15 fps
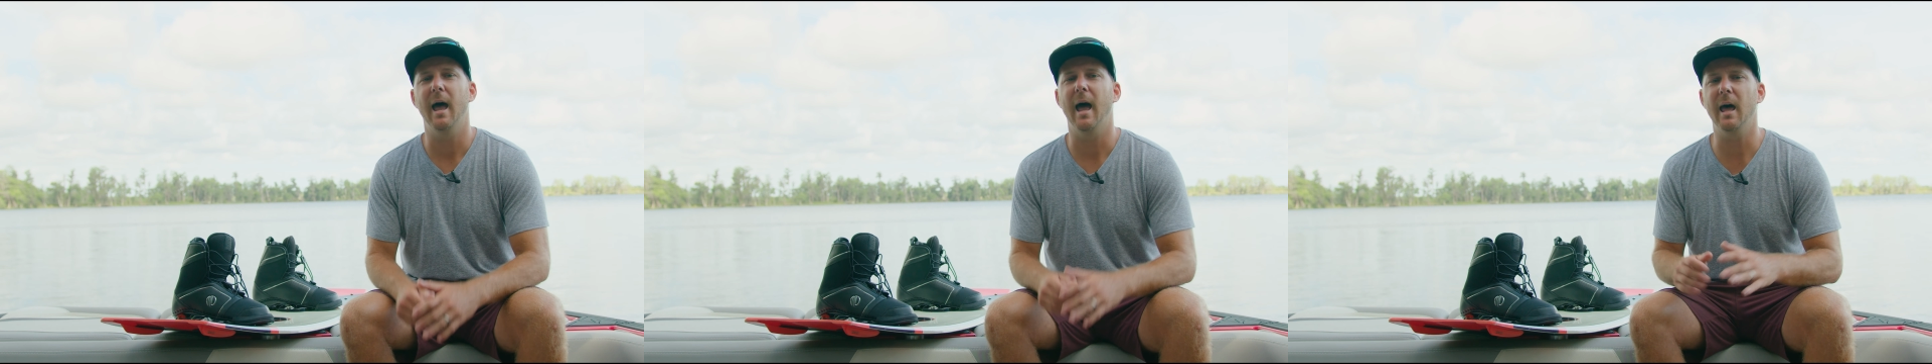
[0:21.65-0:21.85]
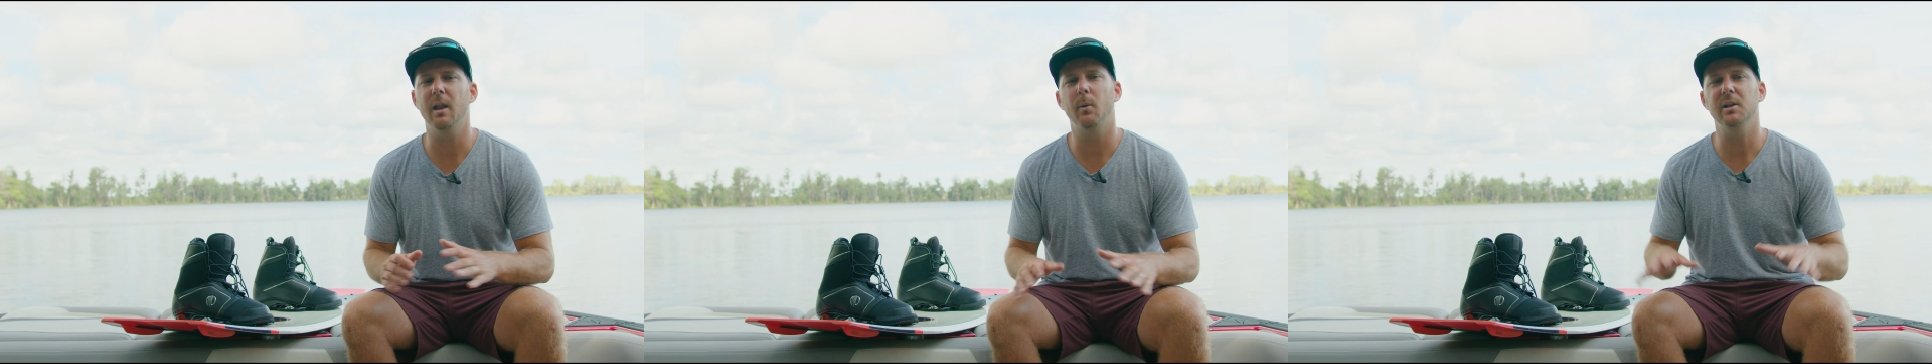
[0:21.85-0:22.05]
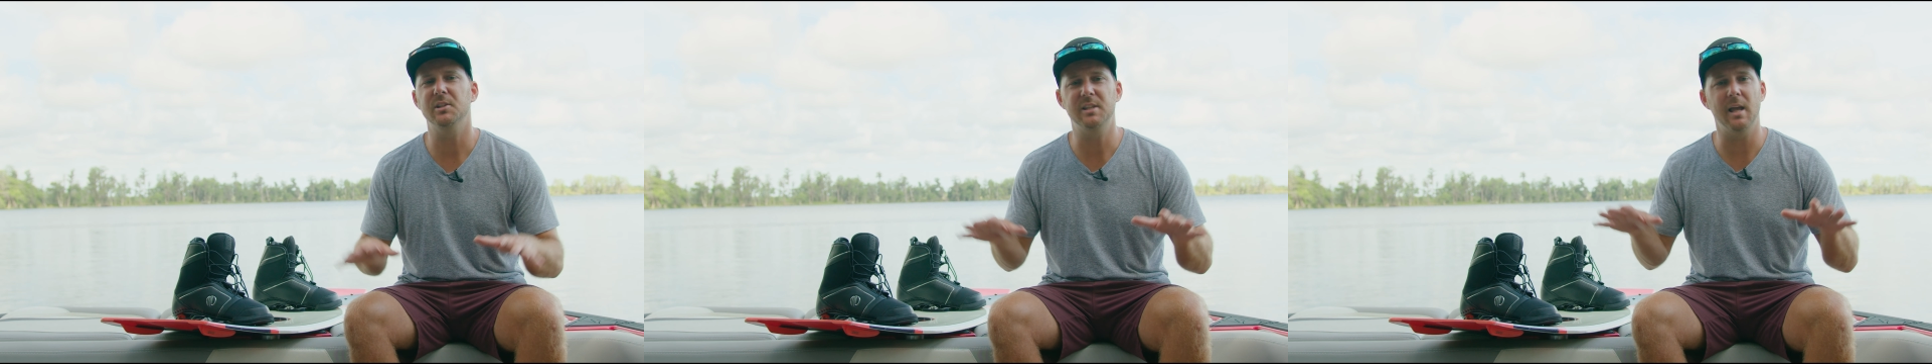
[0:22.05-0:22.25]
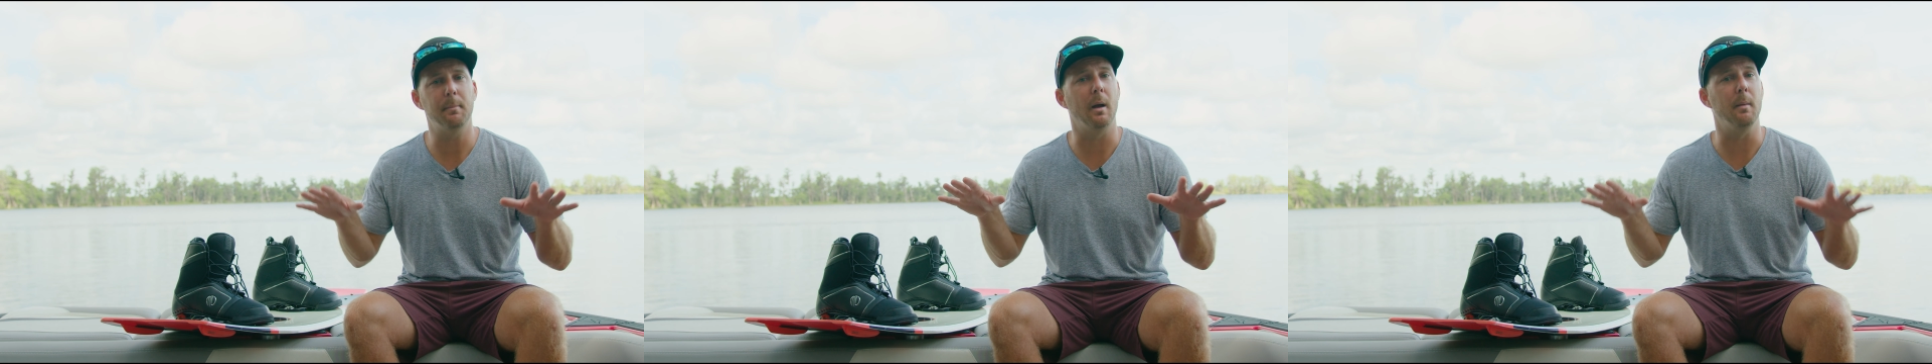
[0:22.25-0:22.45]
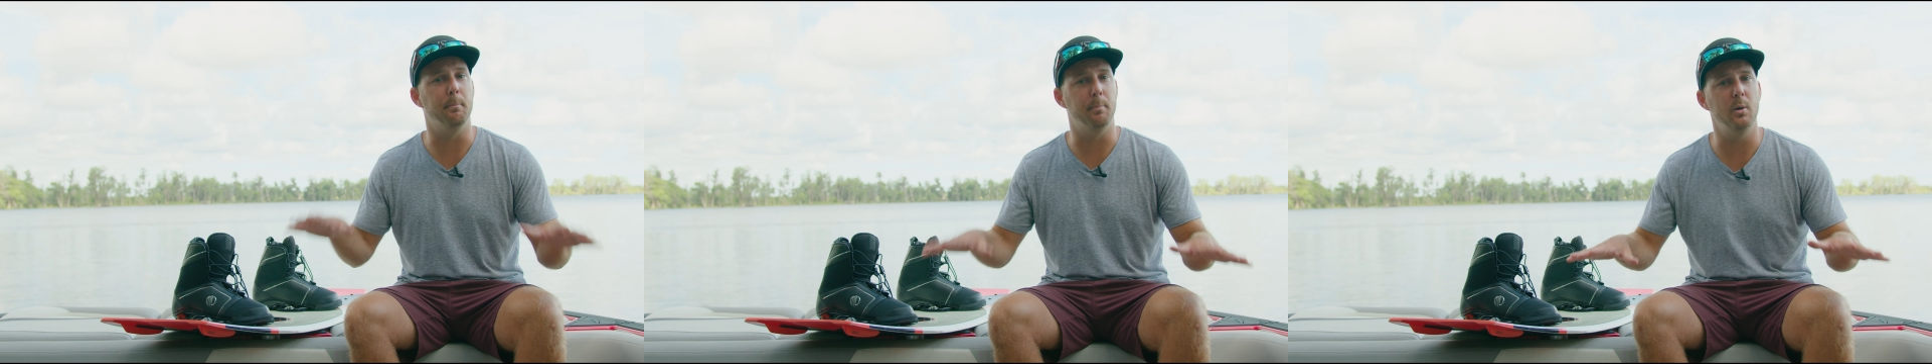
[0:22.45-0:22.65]
How do I set
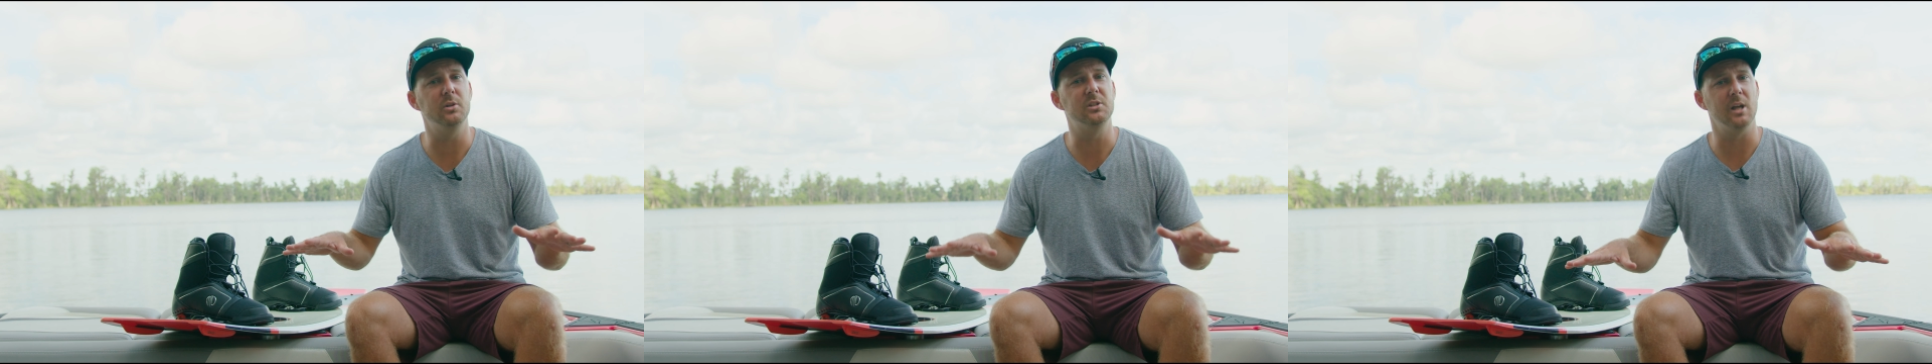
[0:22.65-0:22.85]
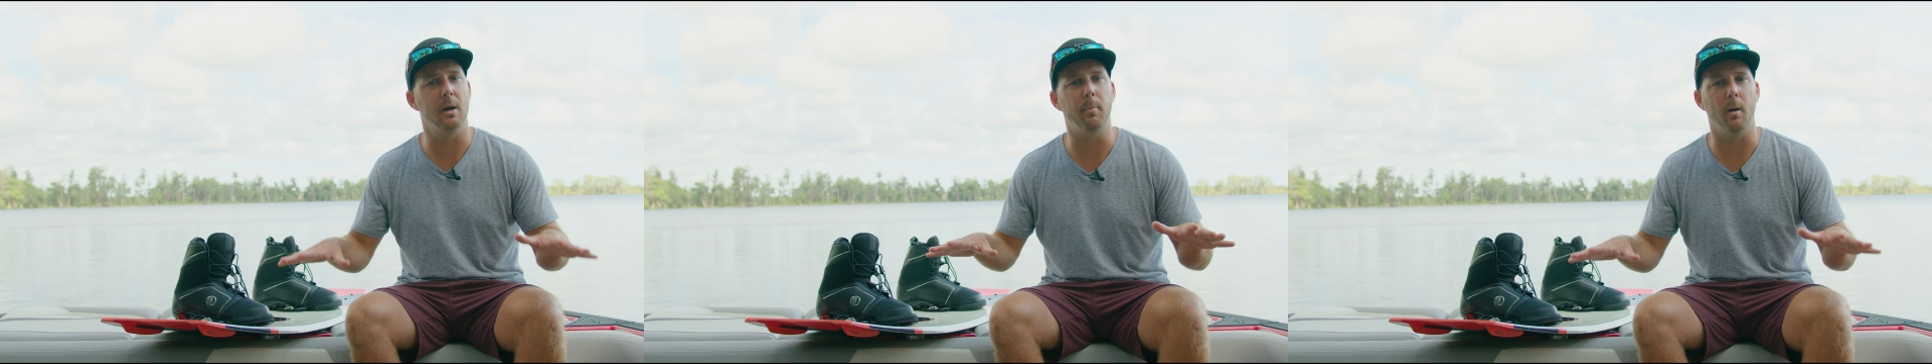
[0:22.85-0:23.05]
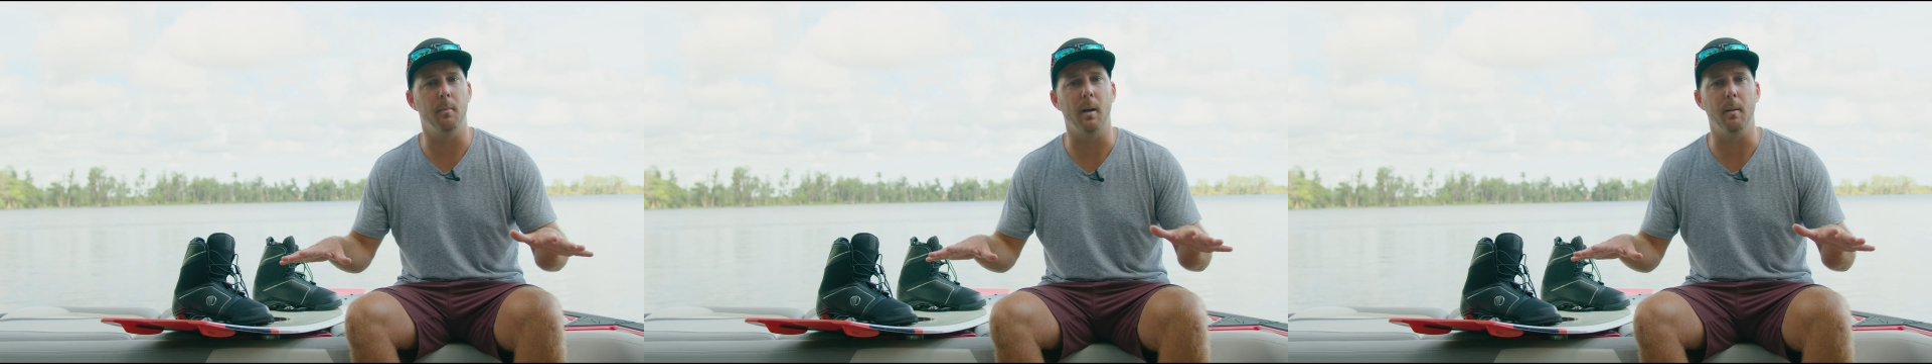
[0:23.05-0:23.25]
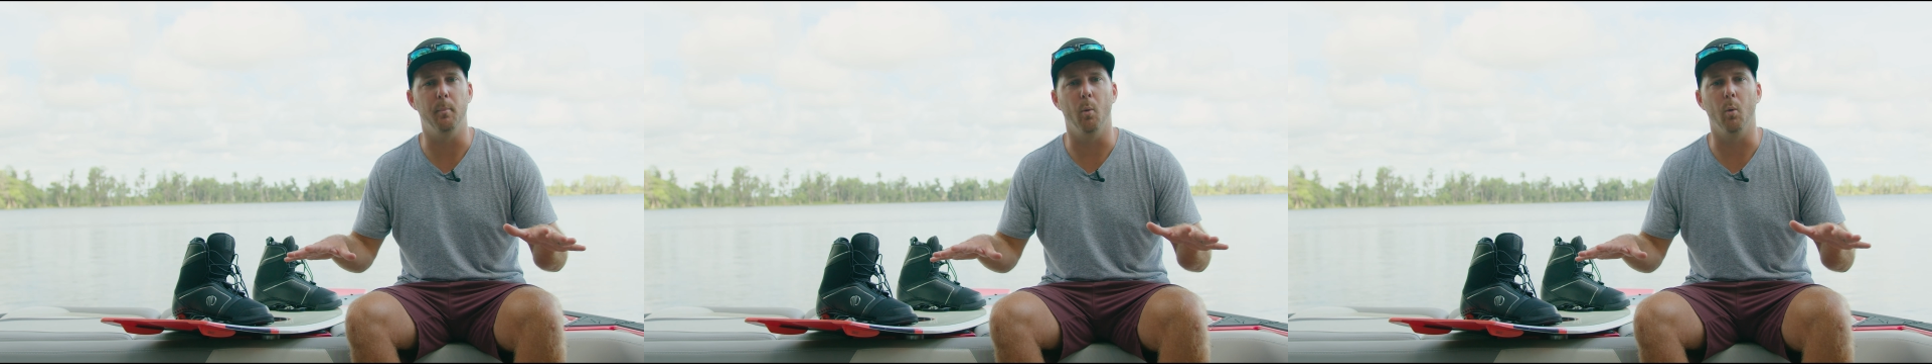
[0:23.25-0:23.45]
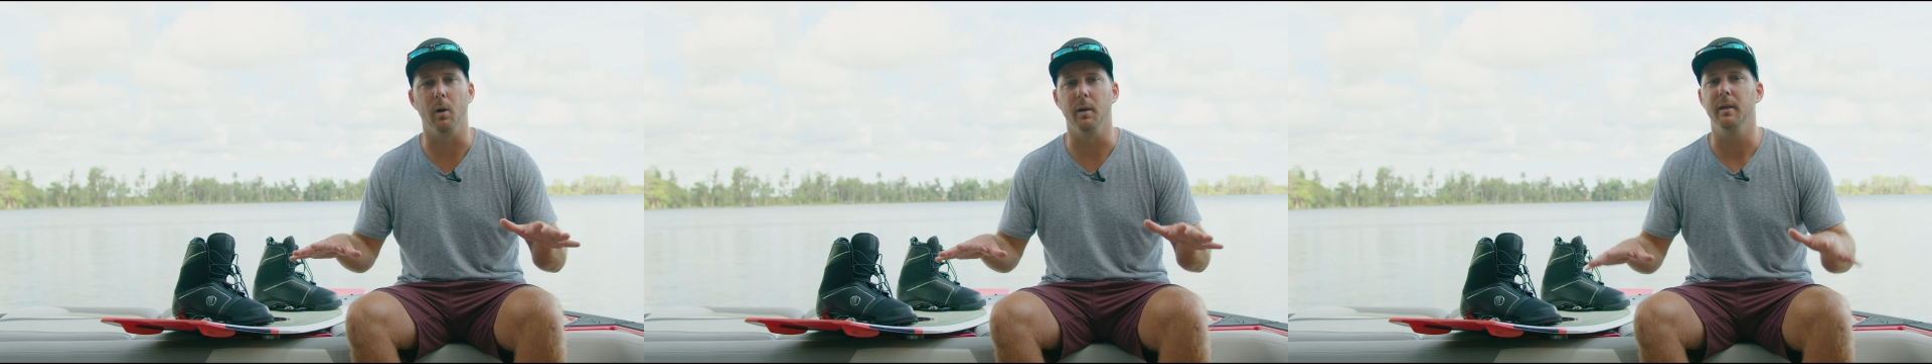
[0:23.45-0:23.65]
my boots up on my
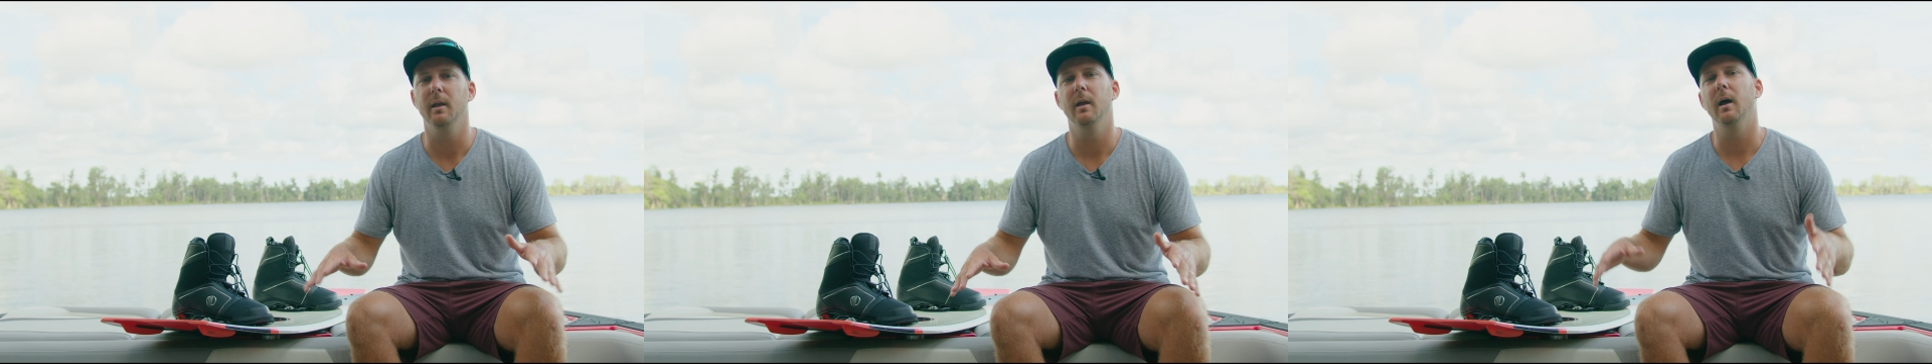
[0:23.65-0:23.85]
board,